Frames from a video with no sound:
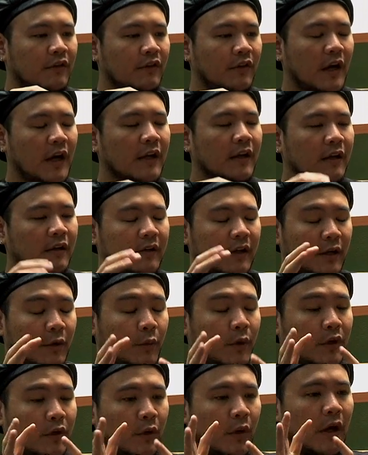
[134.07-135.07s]
shocking, like
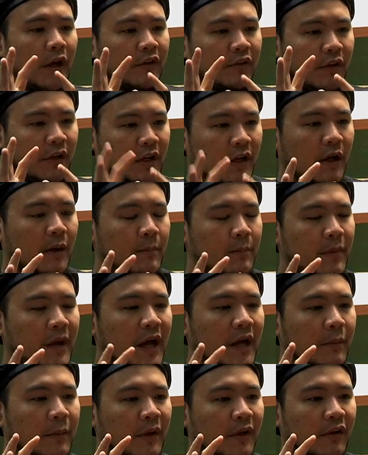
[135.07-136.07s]
when you actually come
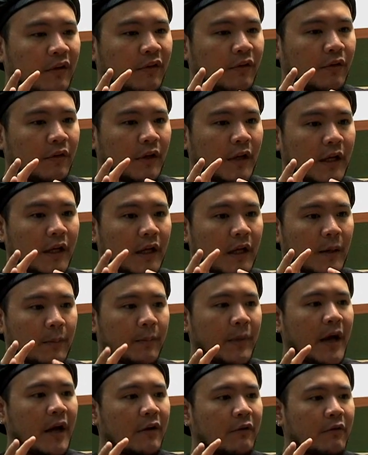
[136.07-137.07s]
back, because you're like, I'm
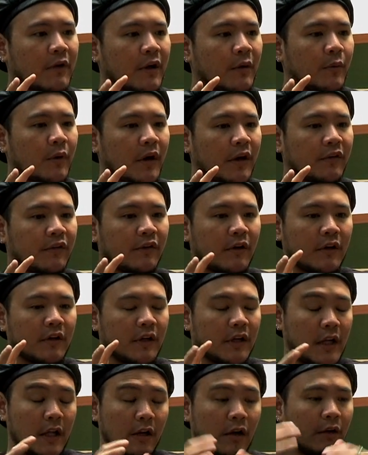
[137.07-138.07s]
back right where I
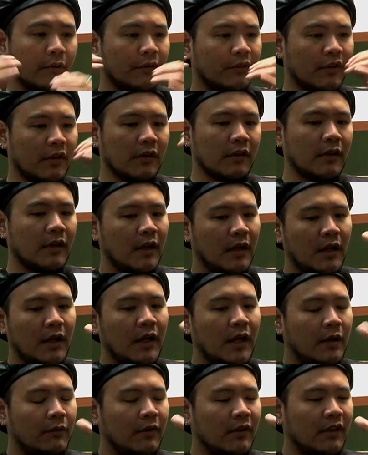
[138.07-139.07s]
started, and all of a sudden,
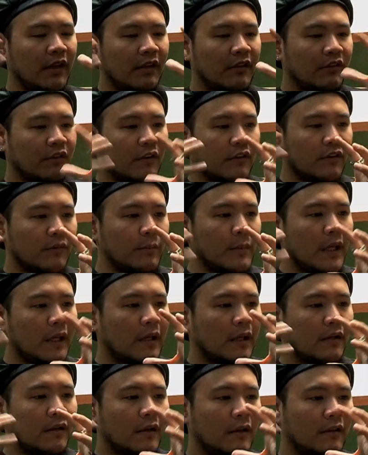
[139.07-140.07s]
everything starts
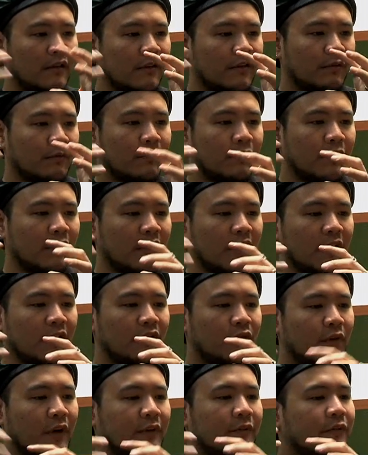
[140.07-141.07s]
making like this really
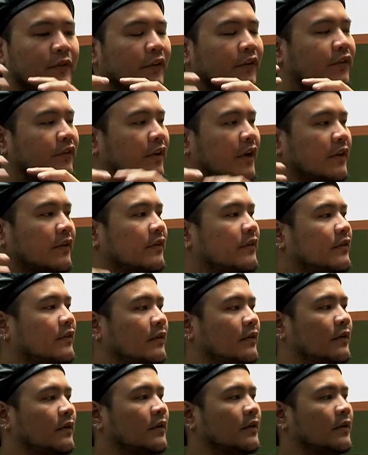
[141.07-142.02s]
dreadful sense.